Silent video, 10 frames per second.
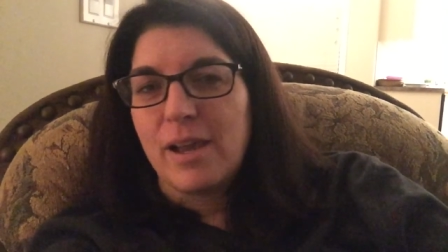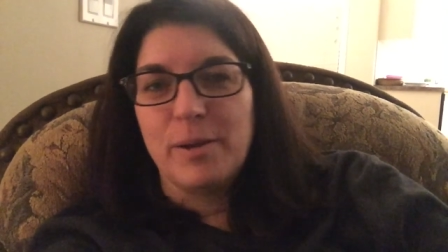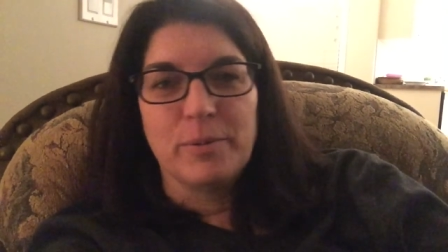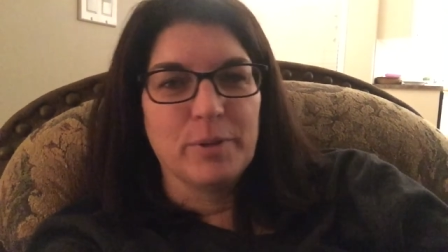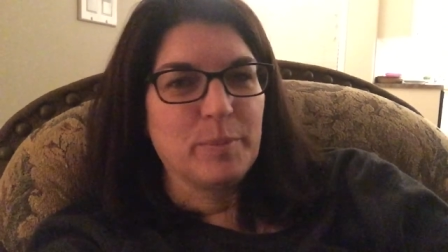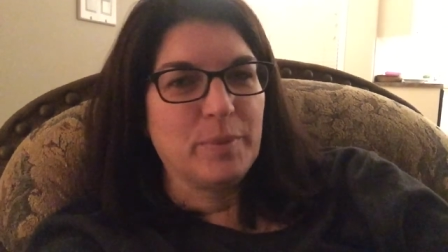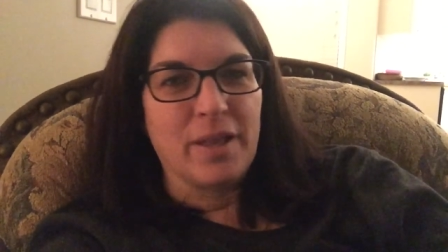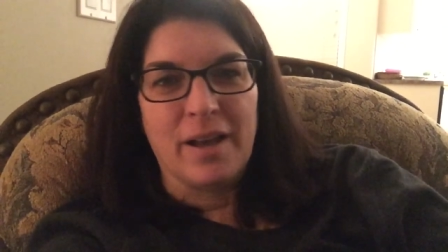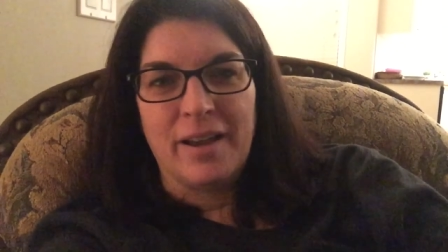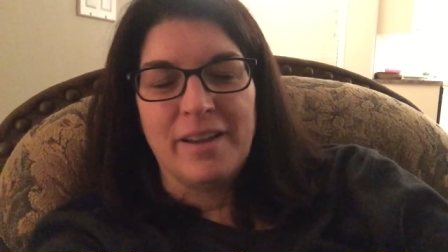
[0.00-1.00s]
I will
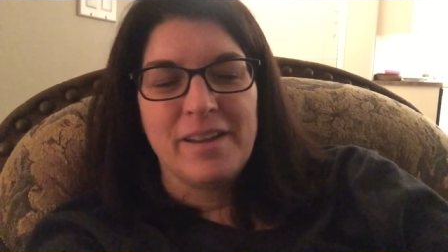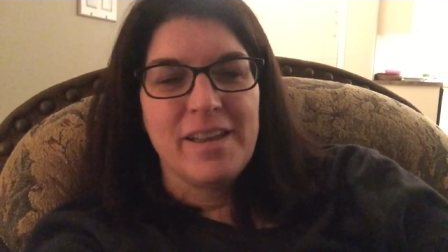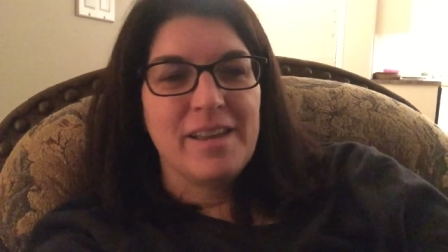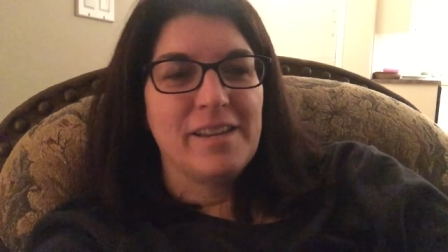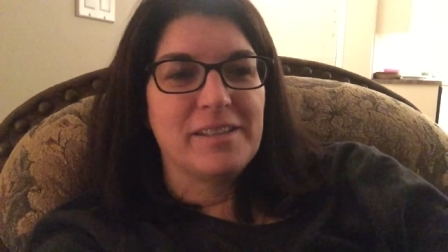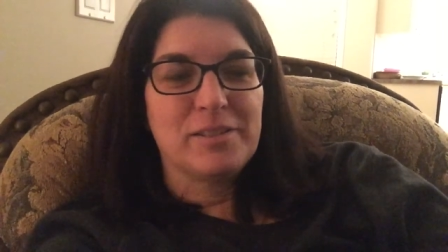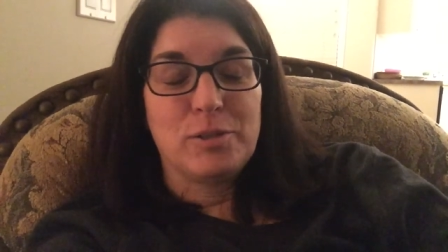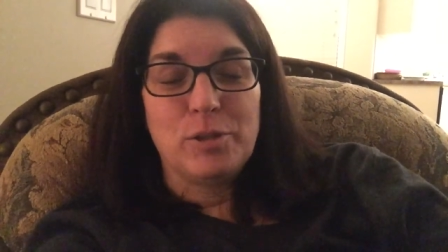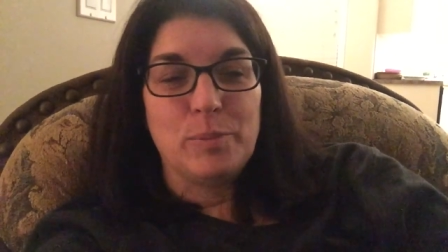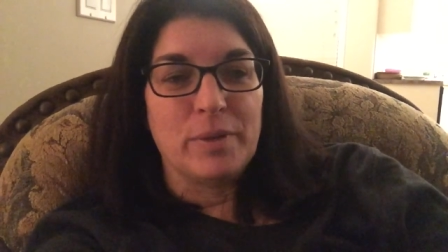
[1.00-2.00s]
apply. It's
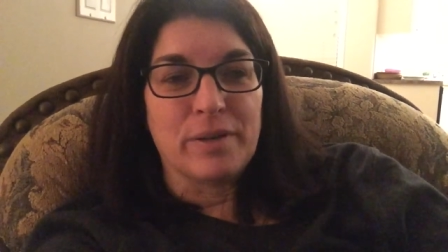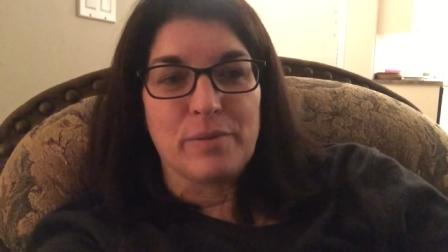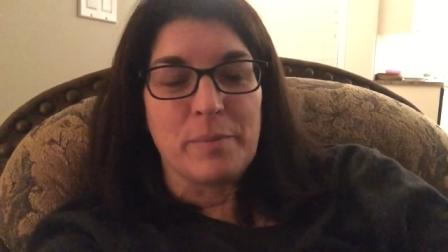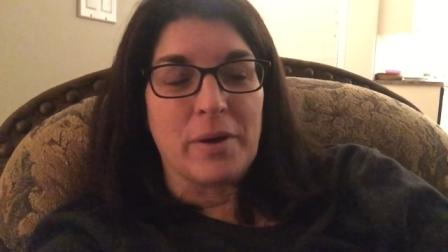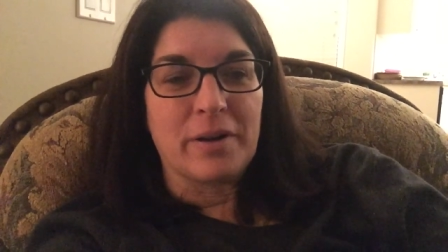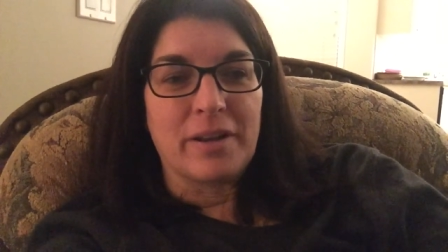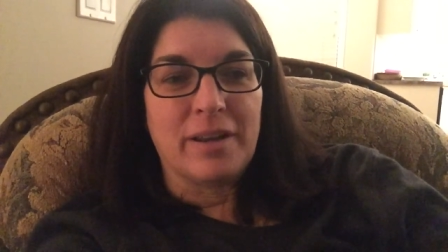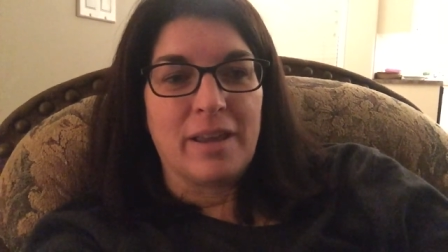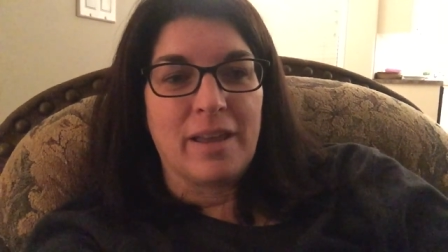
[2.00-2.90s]
too big of a market,